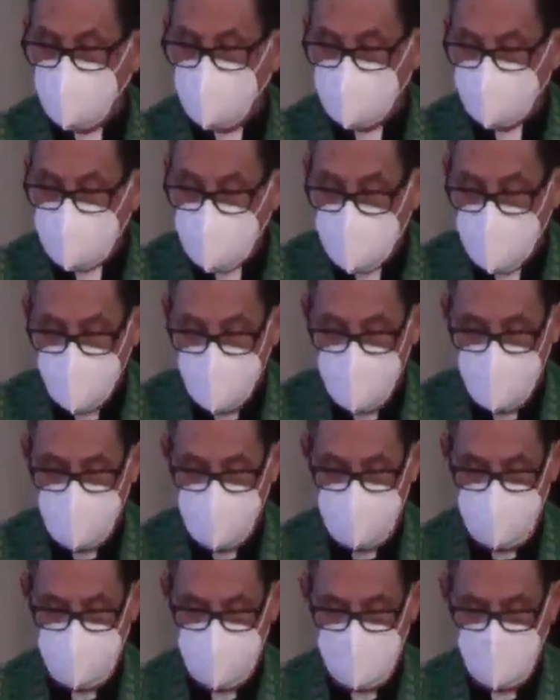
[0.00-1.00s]
within,
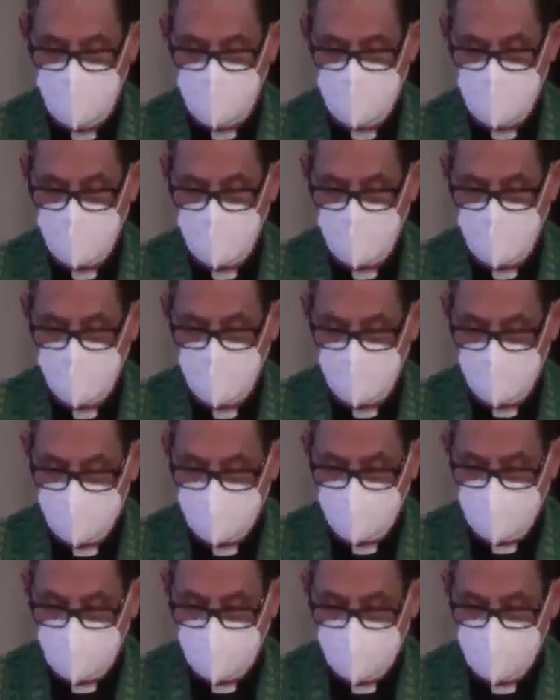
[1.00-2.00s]

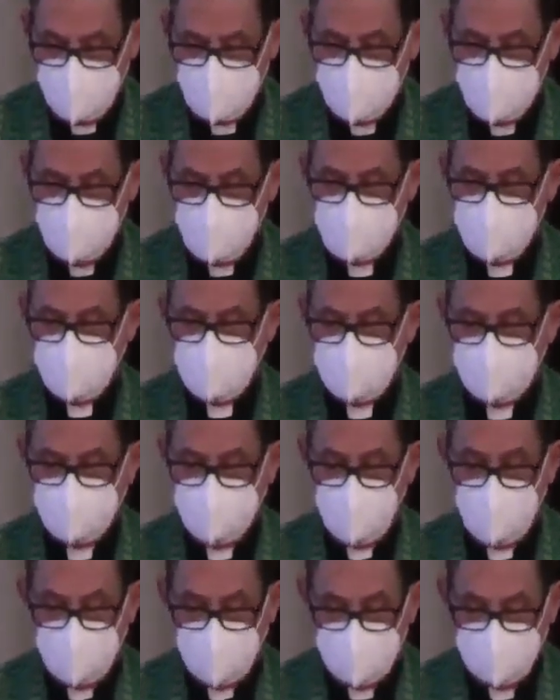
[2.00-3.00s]
is a hard teaching to
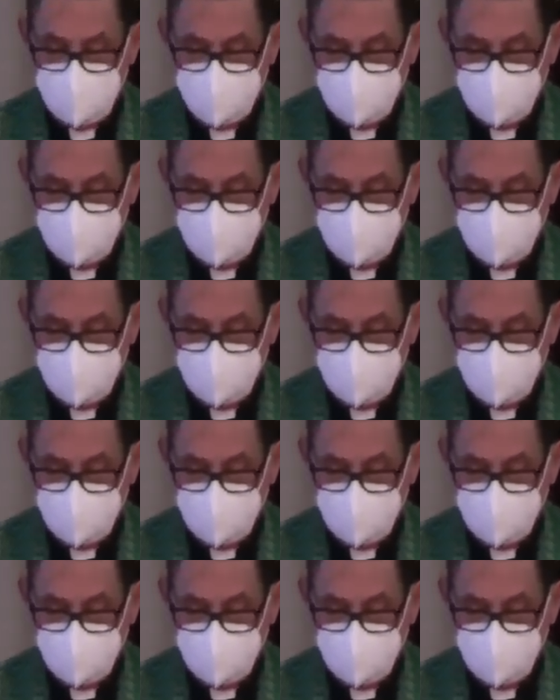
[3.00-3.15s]
follow.